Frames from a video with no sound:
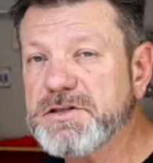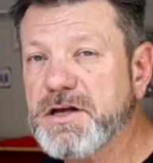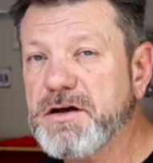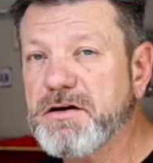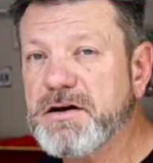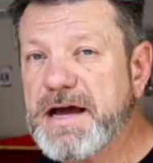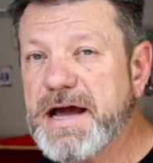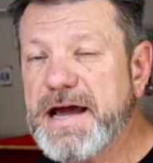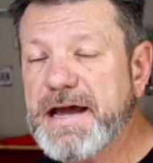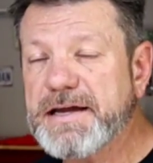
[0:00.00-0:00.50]

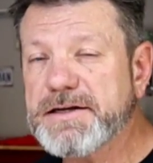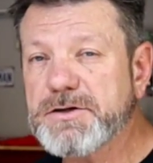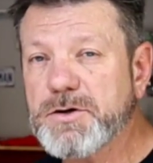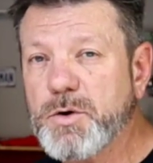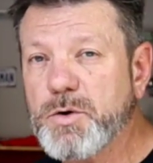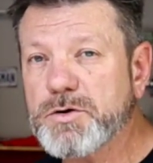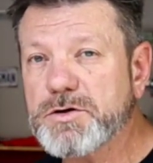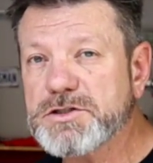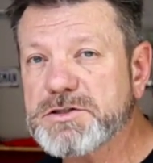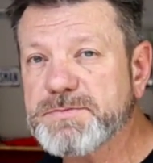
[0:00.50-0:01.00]
long. I had to
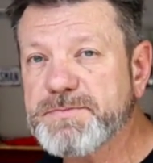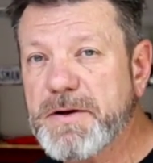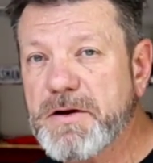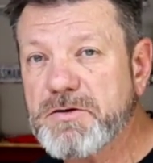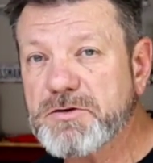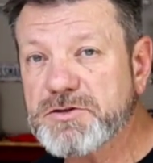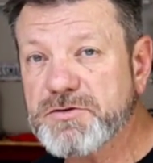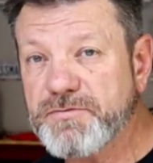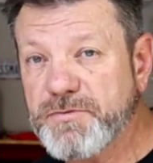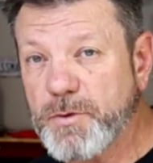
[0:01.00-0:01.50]
order
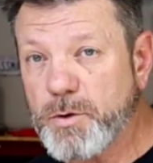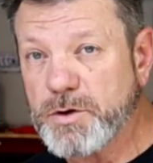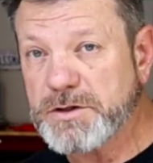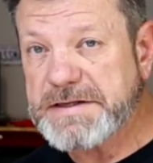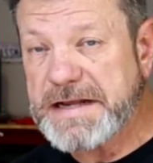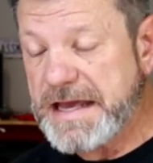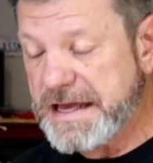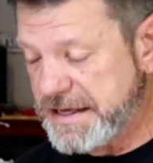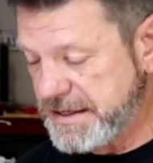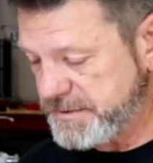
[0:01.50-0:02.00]
spokes 4
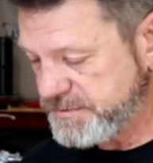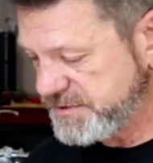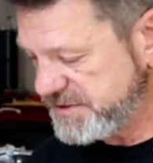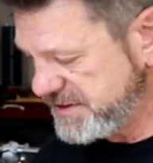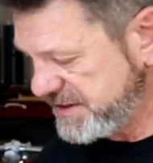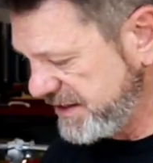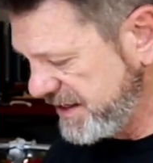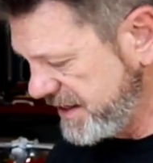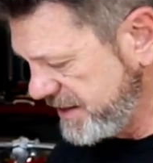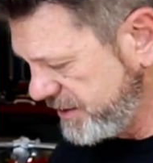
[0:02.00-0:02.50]
times
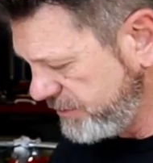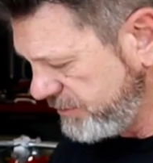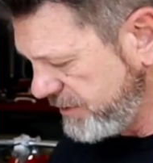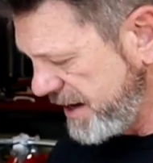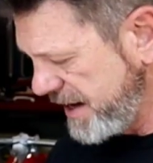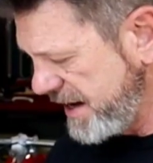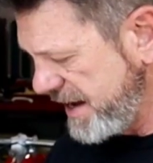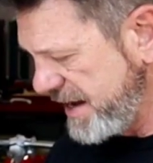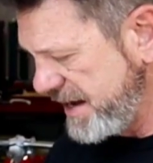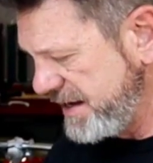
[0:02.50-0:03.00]
to get the
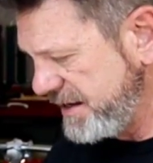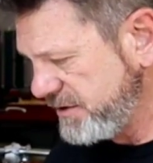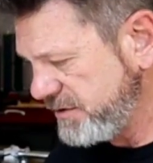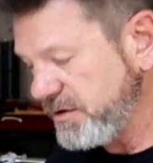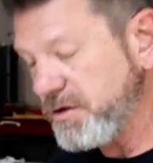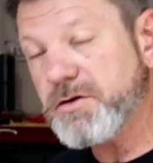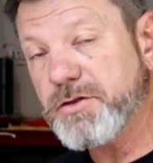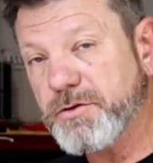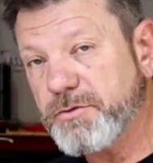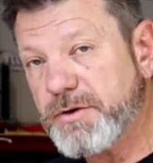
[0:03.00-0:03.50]
right angle
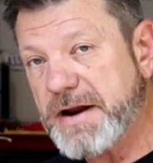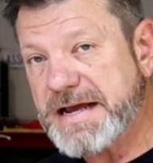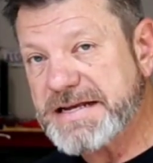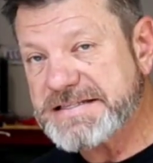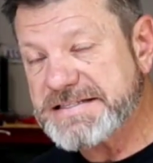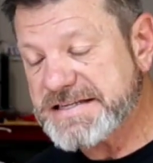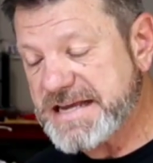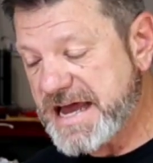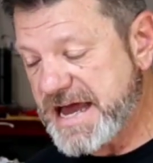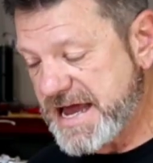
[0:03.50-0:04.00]
or the right
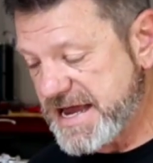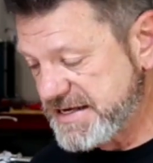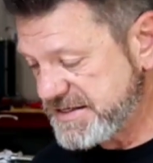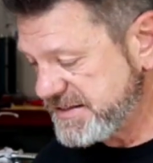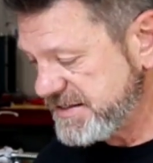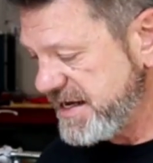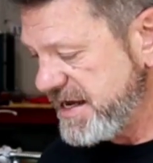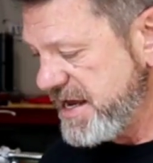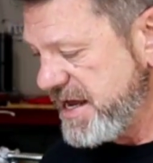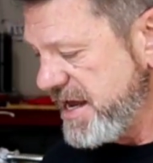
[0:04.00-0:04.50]

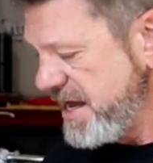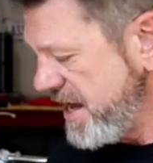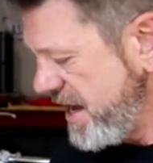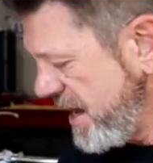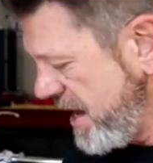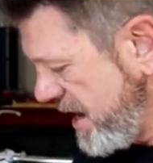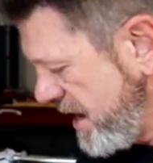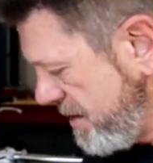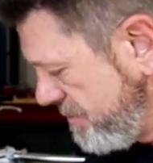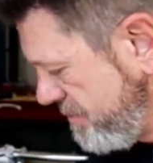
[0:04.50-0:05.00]
size.
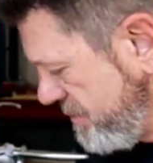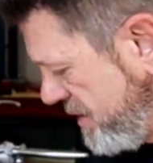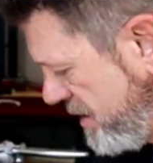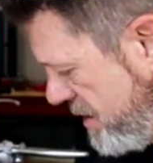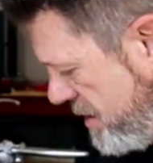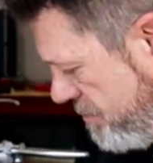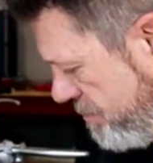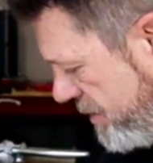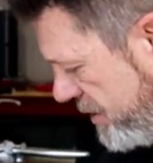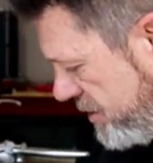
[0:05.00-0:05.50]

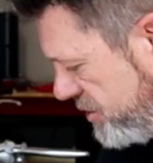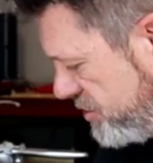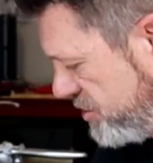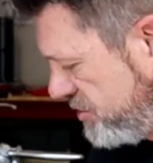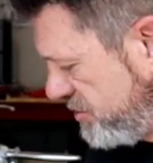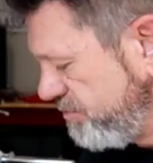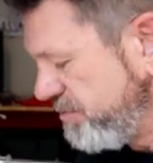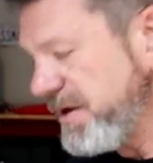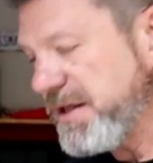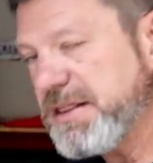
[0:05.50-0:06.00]
But
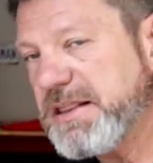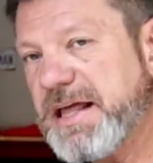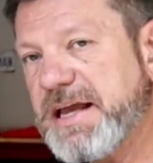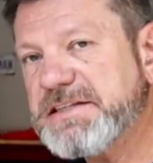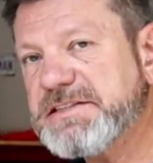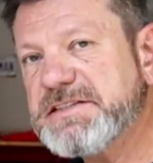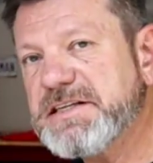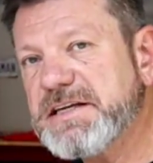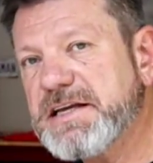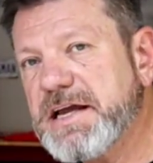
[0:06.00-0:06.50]

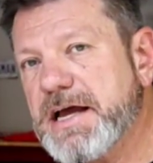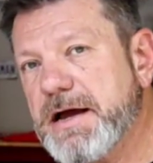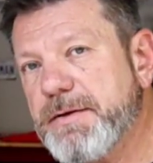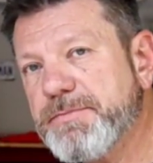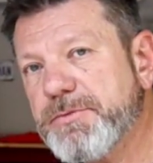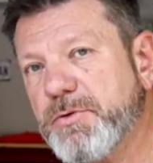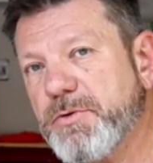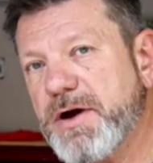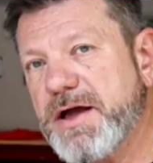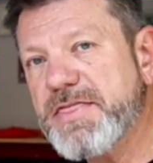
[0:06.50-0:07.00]
lacing up
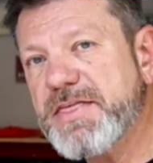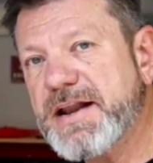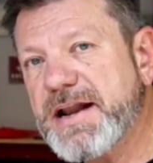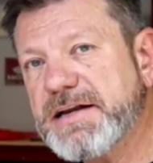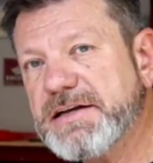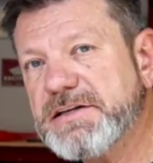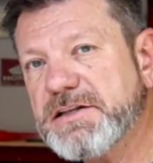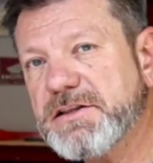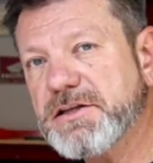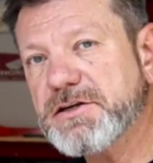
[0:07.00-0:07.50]
the way that
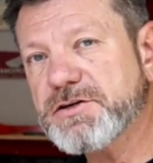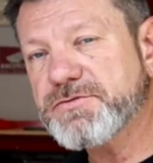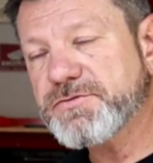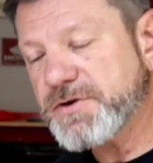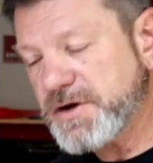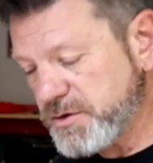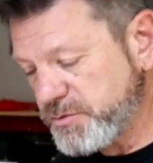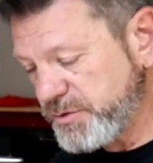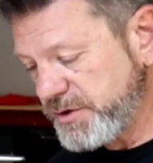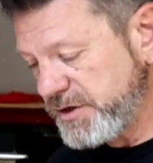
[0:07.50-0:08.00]
I did this
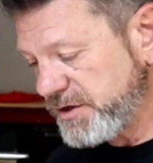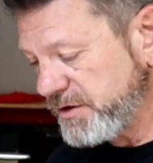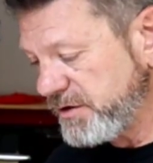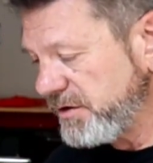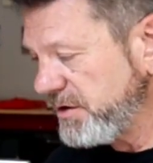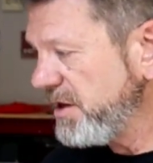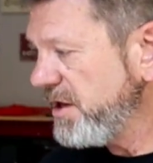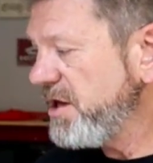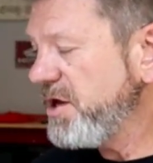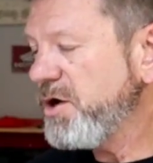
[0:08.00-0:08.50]
front
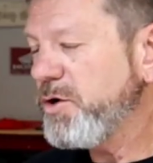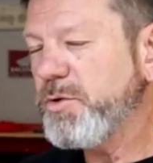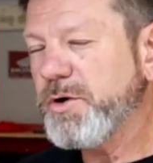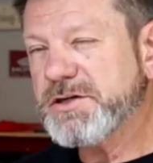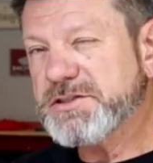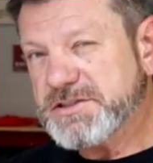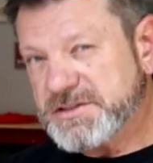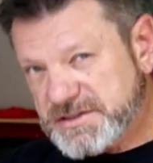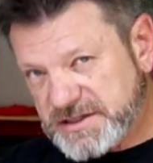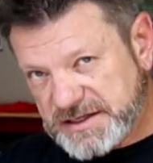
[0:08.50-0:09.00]
wheel,
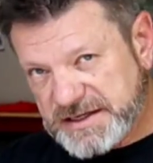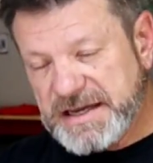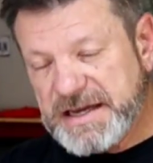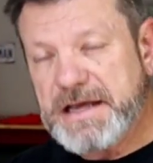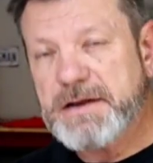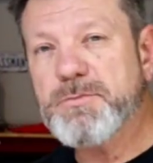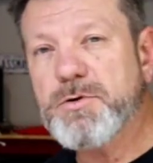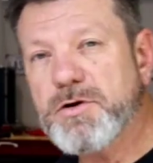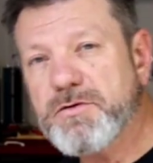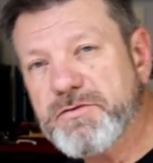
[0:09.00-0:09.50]
which is
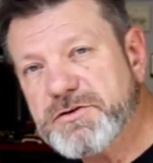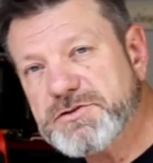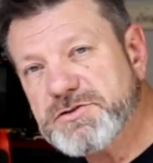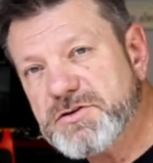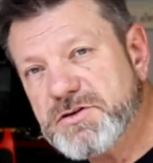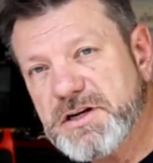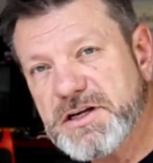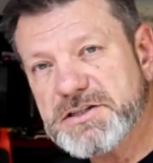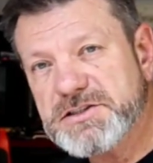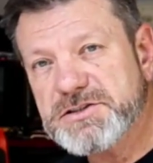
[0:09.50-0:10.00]
again more of a
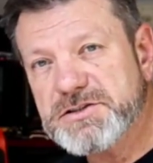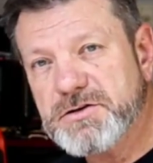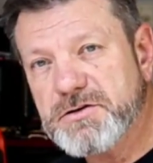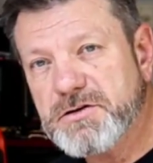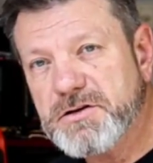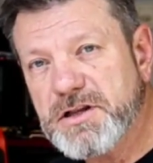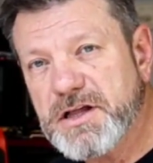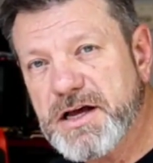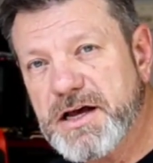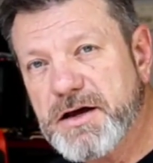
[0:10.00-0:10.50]

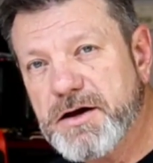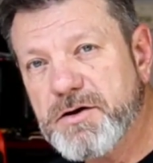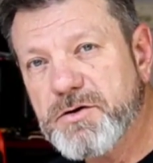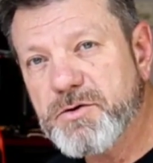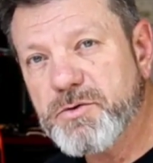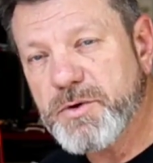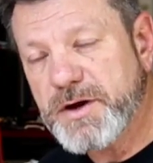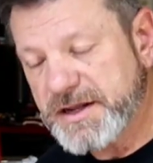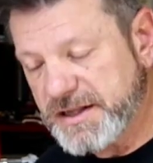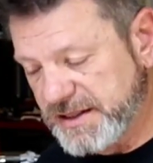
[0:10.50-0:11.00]
traditional
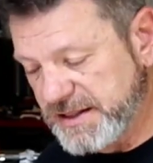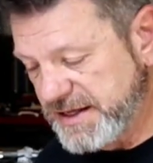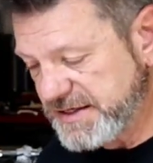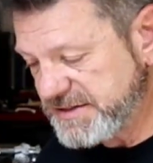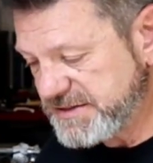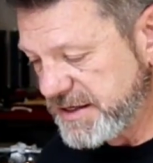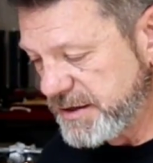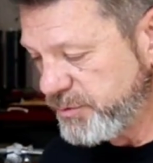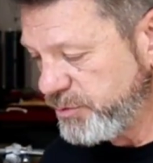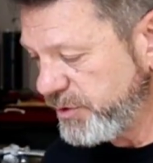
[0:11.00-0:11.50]
way to
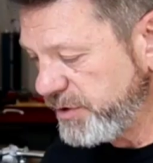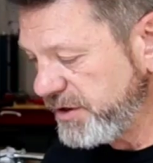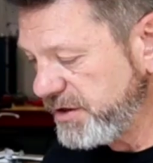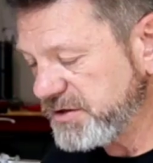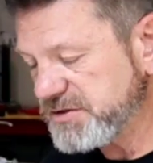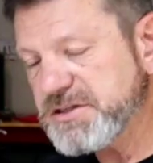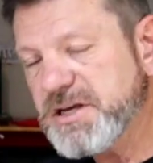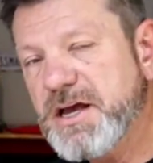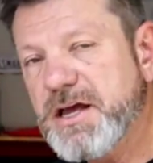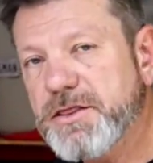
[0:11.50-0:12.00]
lace up
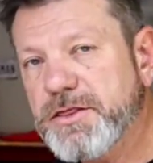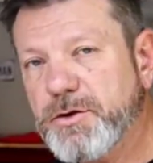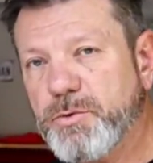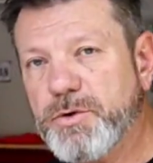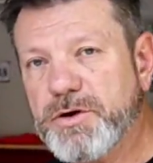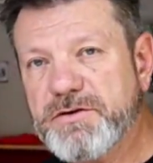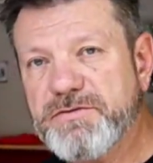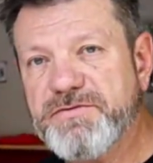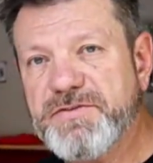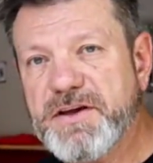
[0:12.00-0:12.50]
wheels, the
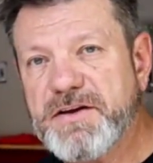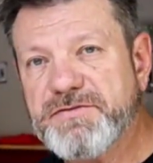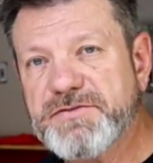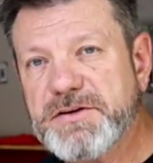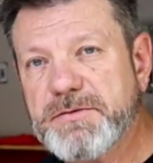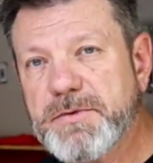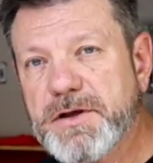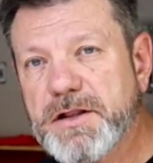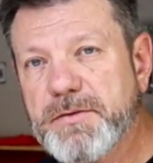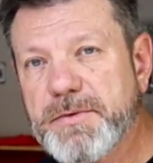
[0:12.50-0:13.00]

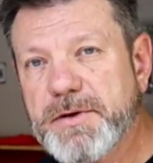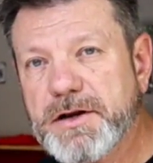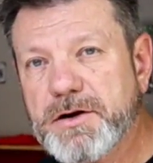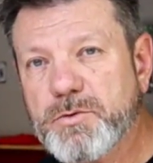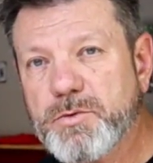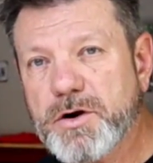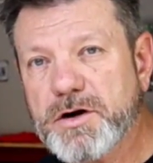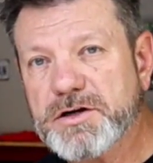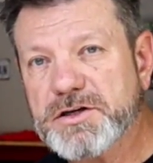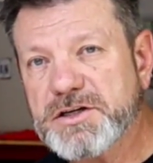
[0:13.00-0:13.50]
150 millimeter
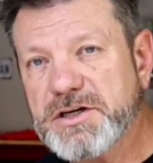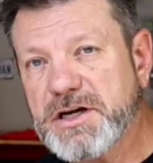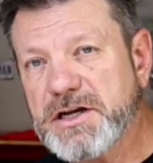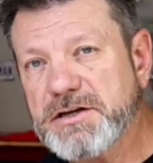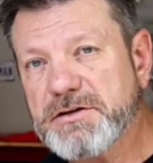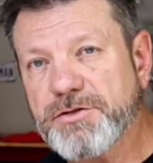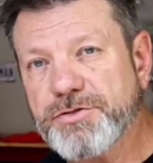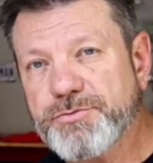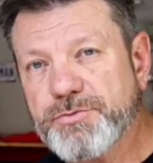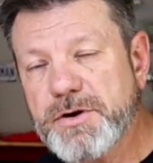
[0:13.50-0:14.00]
worked
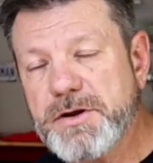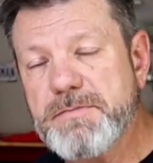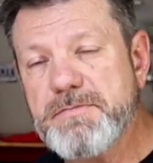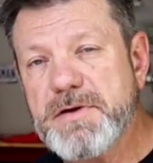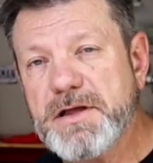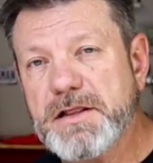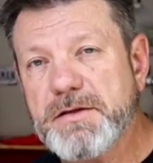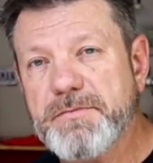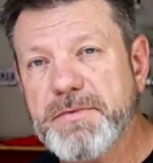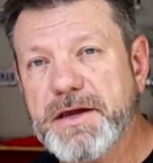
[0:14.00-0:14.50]
good. The
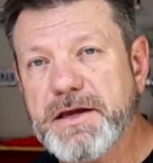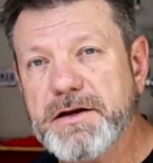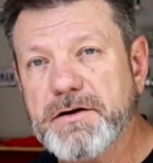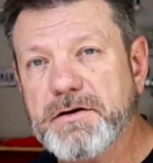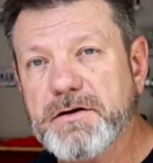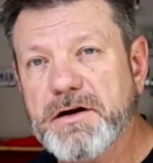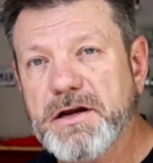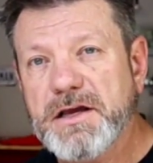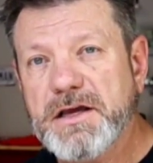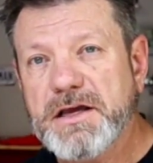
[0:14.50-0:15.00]
3mm